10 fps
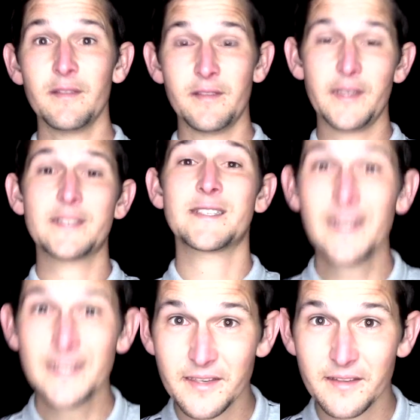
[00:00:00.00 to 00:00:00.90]
The
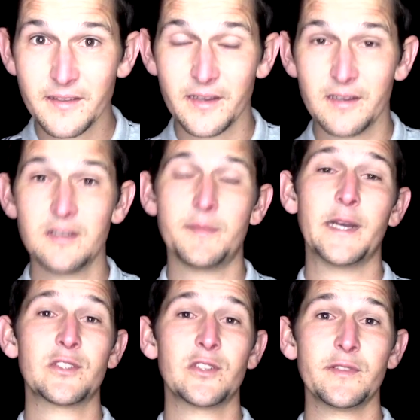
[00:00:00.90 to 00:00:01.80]
exciting thing
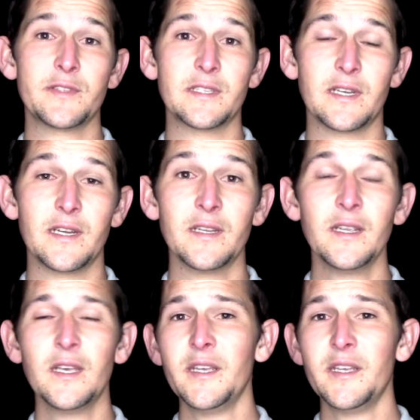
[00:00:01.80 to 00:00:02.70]
about service design
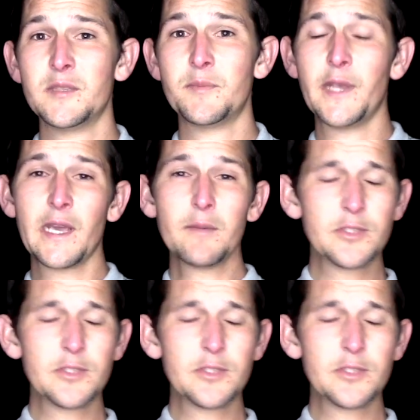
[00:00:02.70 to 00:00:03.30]
is being able